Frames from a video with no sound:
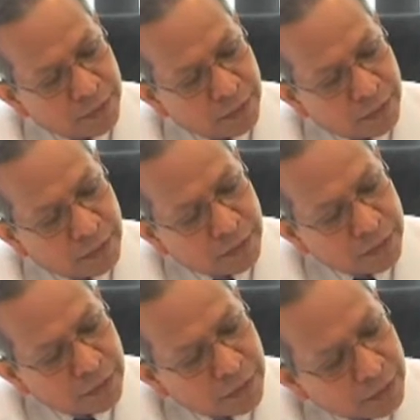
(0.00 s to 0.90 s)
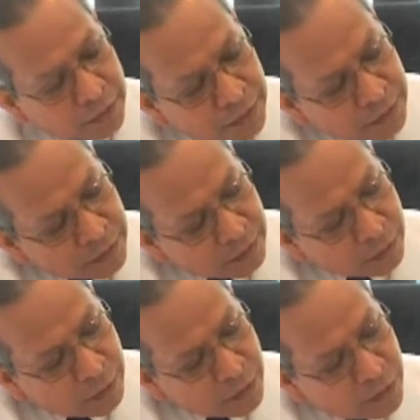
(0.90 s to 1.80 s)
here,
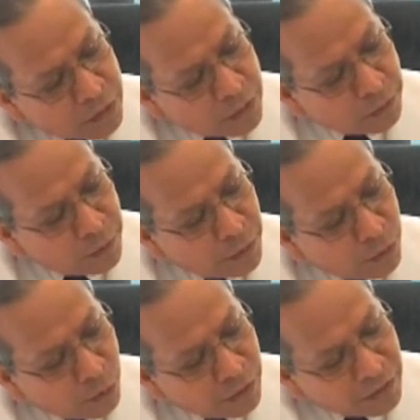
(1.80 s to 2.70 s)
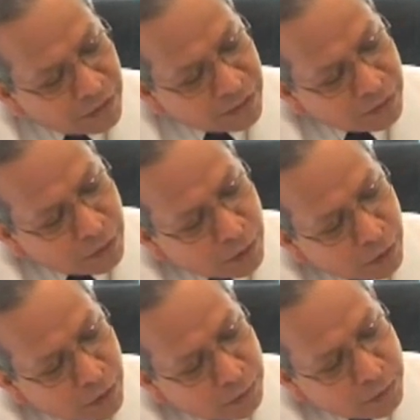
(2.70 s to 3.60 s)
which is a bit torn here, we
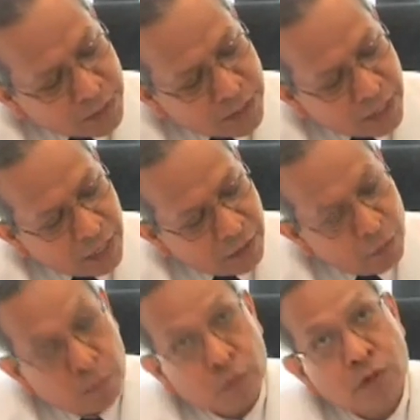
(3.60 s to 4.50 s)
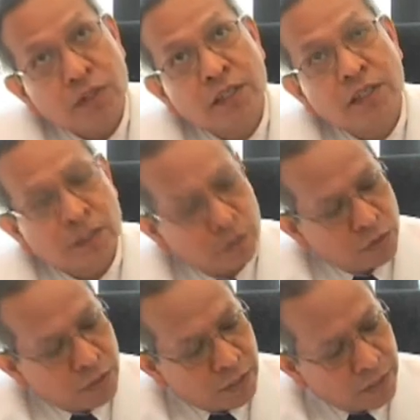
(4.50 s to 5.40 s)
call it PCL, or posterior
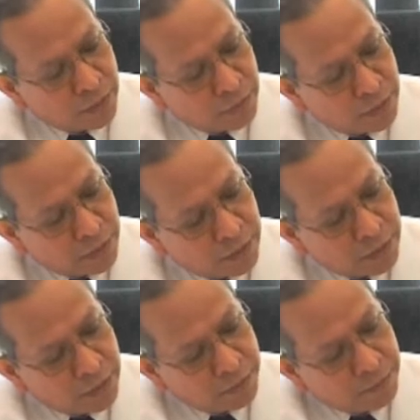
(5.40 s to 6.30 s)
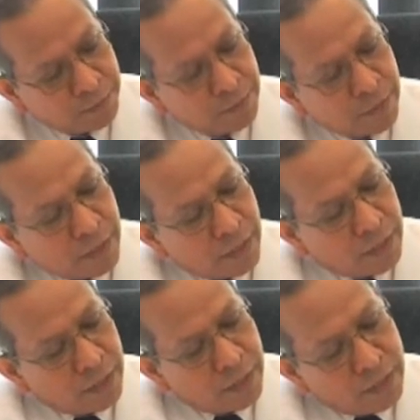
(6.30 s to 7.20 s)
cruciate ligament.
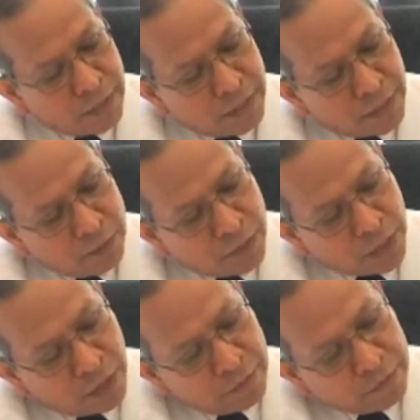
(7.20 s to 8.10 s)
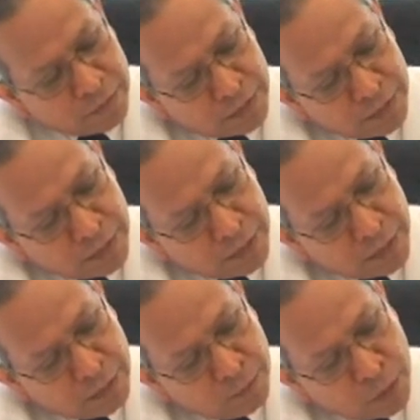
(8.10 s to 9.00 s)
And then we have
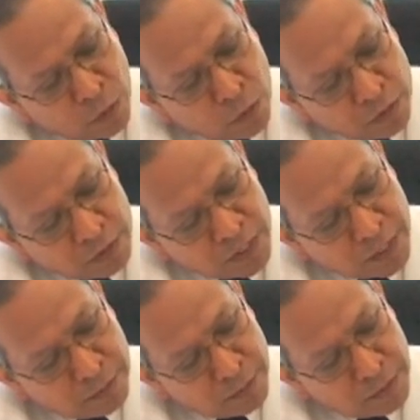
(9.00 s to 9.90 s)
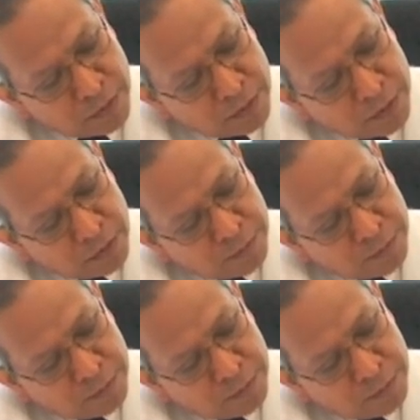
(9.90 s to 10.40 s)
a broad ligament